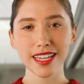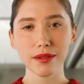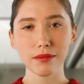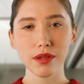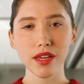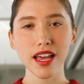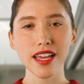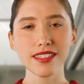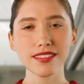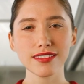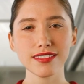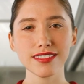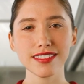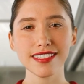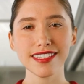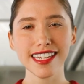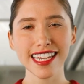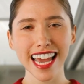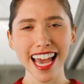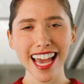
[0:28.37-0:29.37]
Plus,
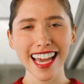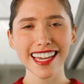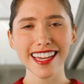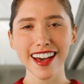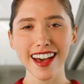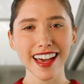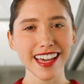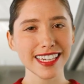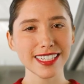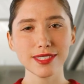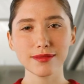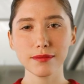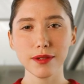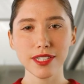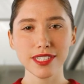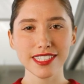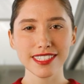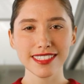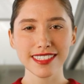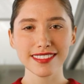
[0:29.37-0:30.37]
the AI
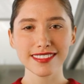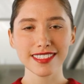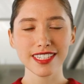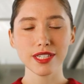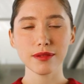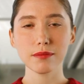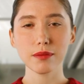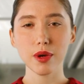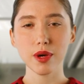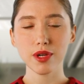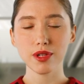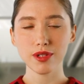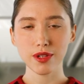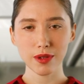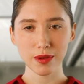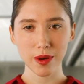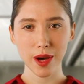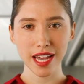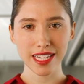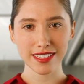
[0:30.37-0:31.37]
Smart Assistant
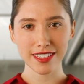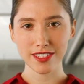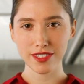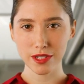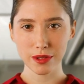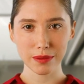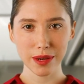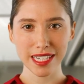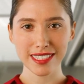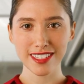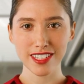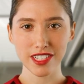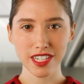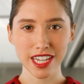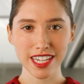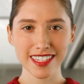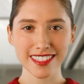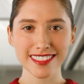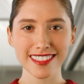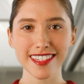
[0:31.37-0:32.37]
personalizes your
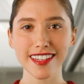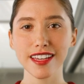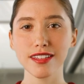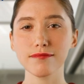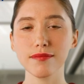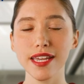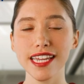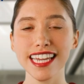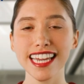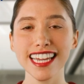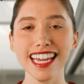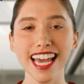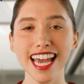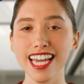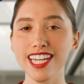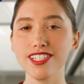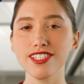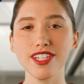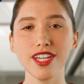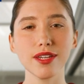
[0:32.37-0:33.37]
messages, making
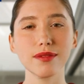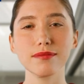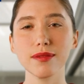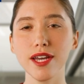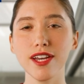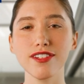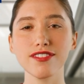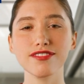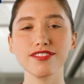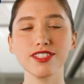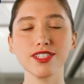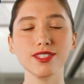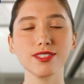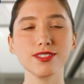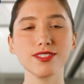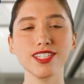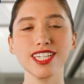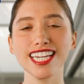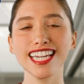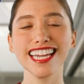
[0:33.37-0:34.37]
each email feel
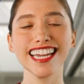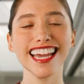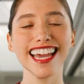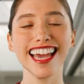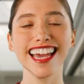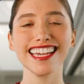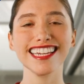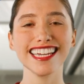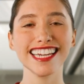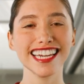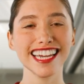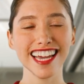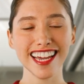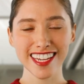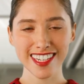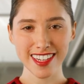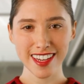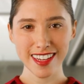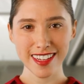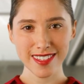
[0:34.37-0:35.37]
unique and
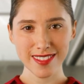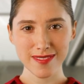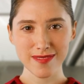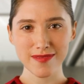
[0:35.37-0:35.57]
engaging.